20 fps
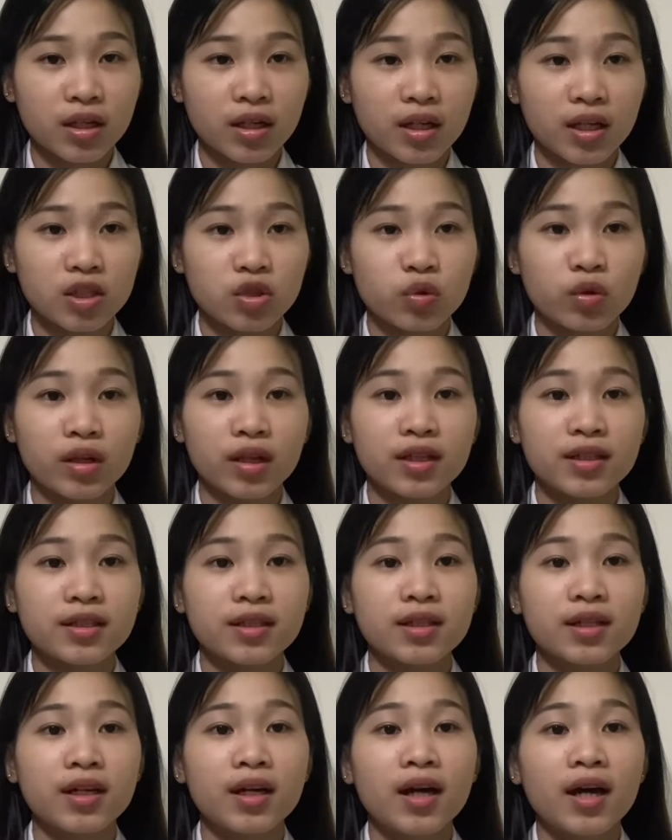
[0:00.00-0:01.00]
as well as
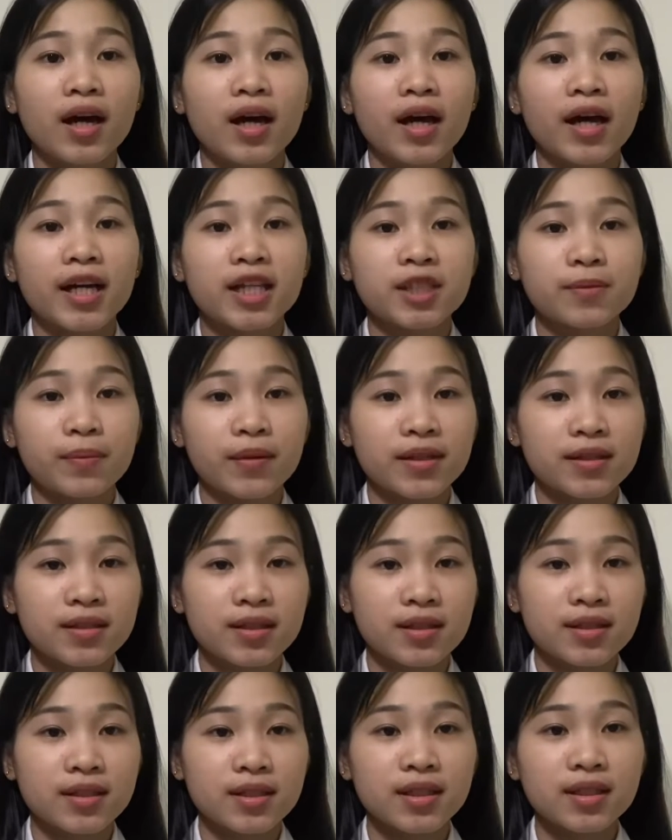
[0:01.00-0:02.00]
the
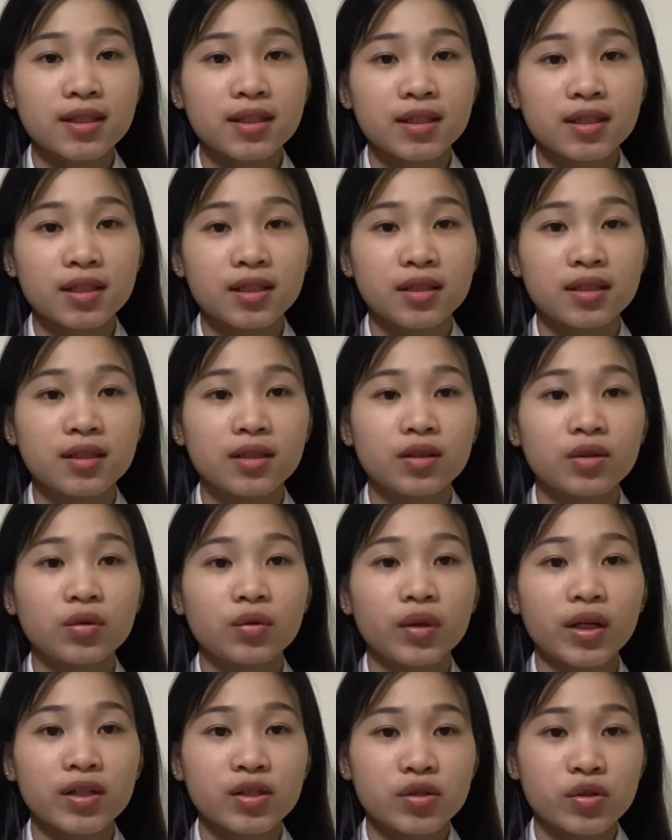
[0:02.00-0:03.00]
expenses incurred
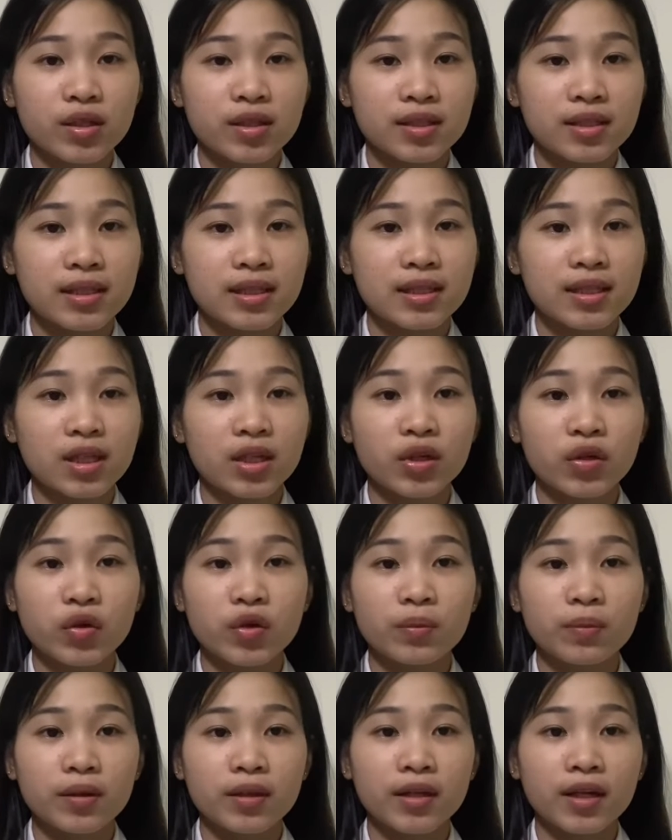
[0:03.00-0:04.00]
to address this
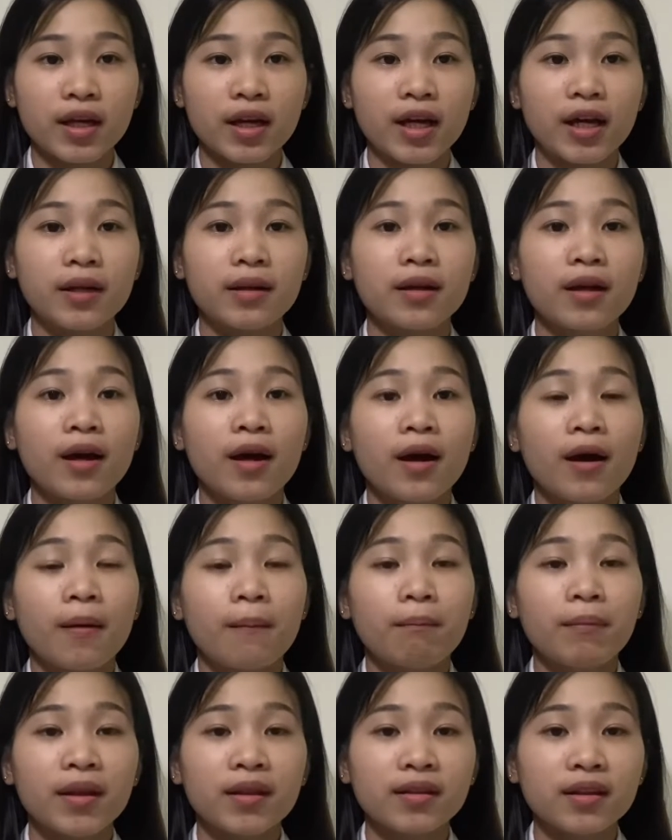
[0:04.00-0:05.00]
agreement and
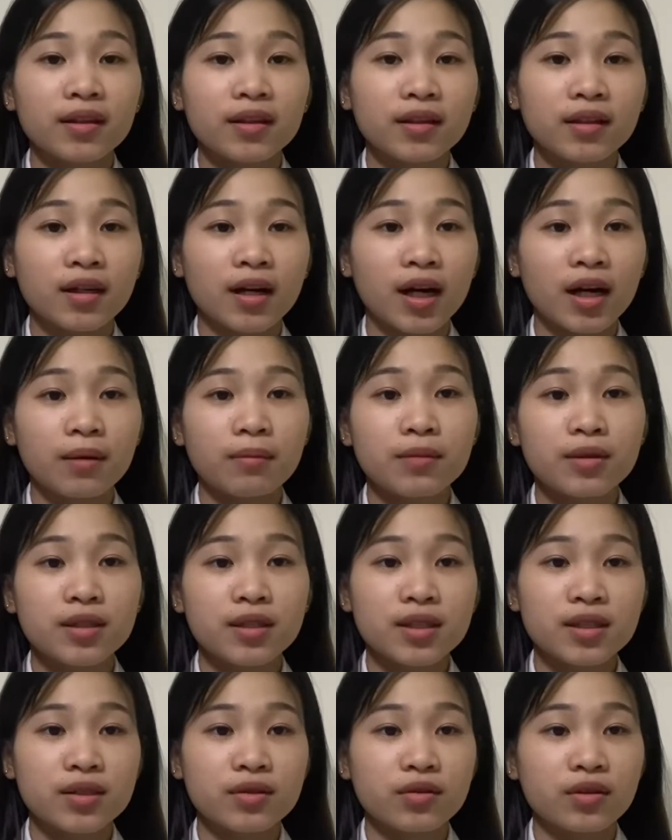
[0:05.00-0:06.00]
maintain a
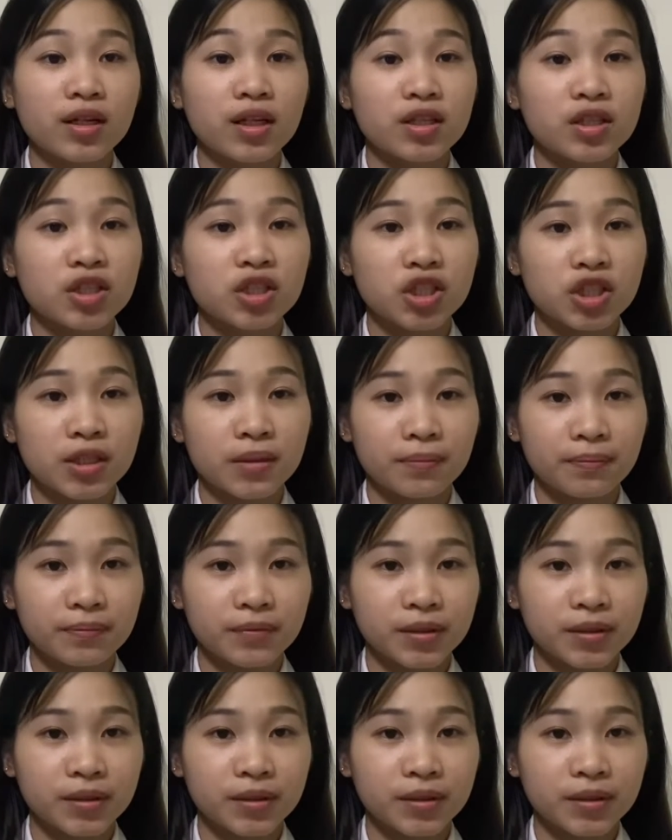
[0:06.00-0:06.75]
harmonious relationship.